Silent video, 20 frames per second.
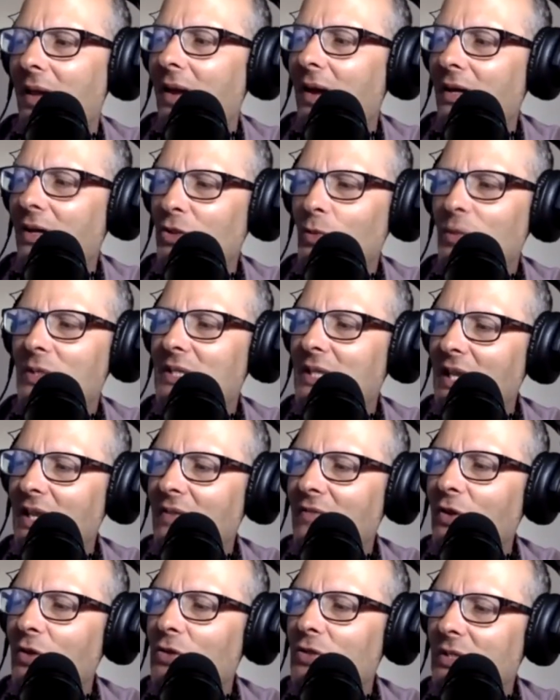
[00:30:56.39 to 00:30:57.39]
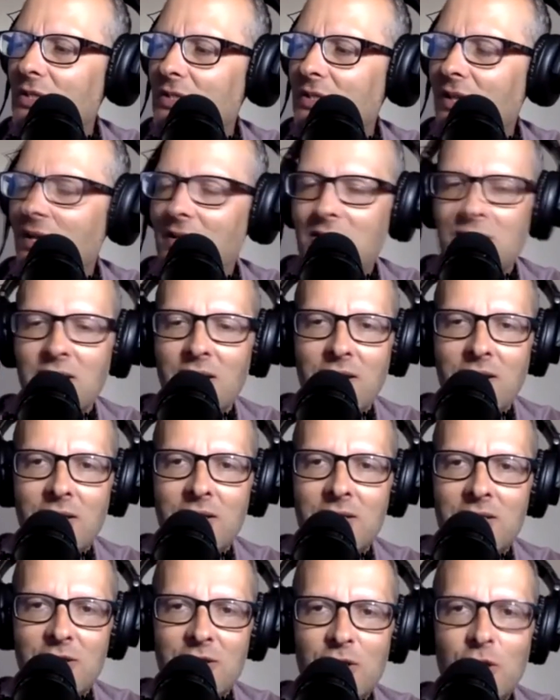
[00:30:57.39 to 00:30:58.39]
I just want to get your views on it, so because I
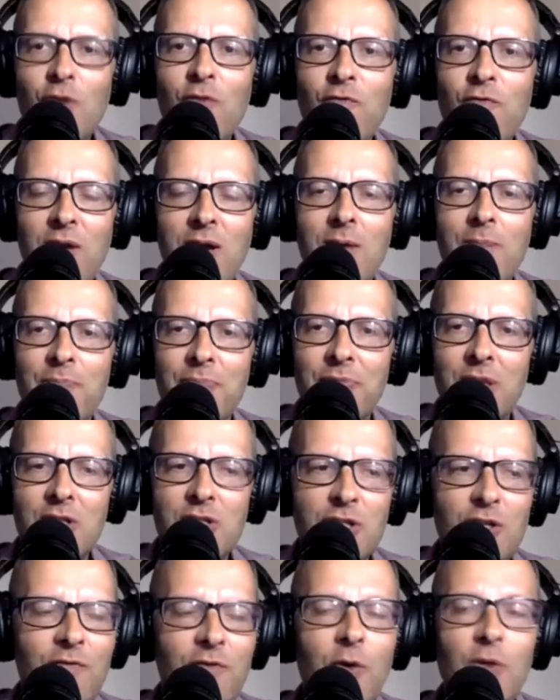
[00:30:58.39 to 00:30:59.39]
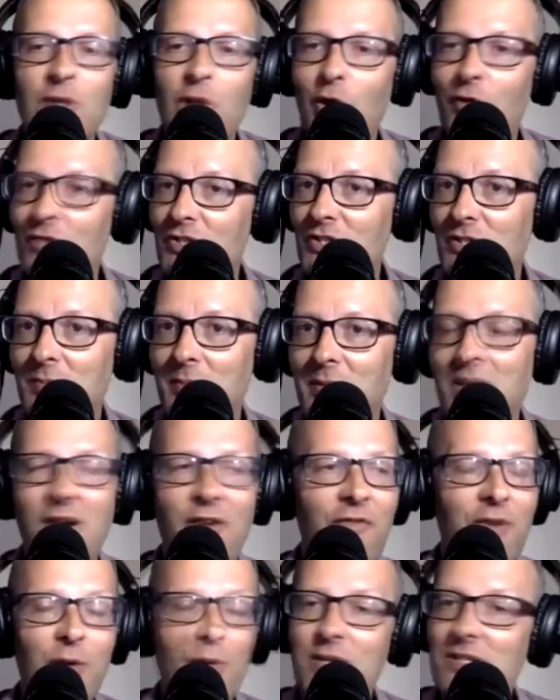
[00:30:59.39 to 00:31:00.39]
because I, do feel I do feel there's a lot of resistance in me, and I
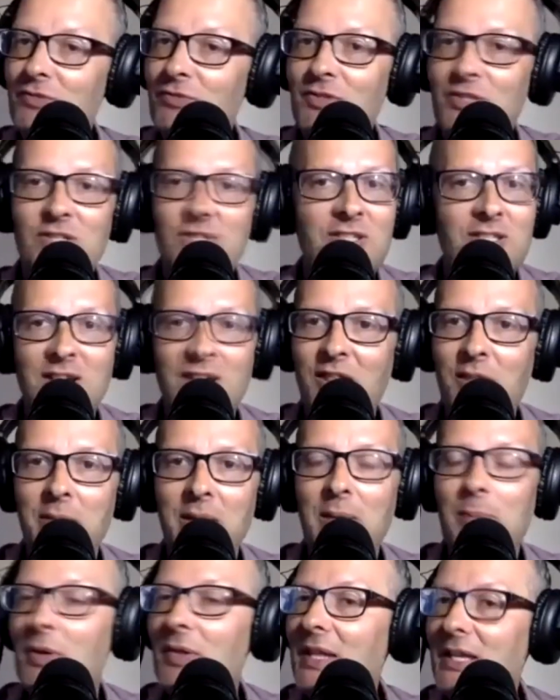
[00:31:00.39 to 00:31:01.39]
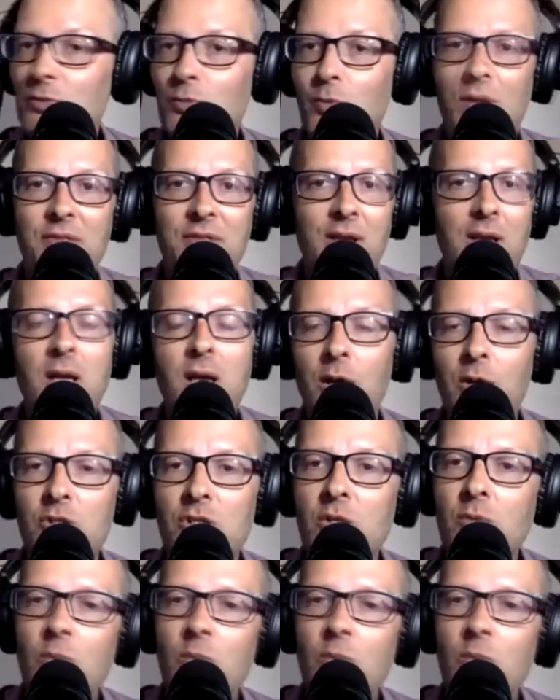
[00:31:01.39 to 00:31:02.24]
feel there's resistance in other people, and that's why I think coaching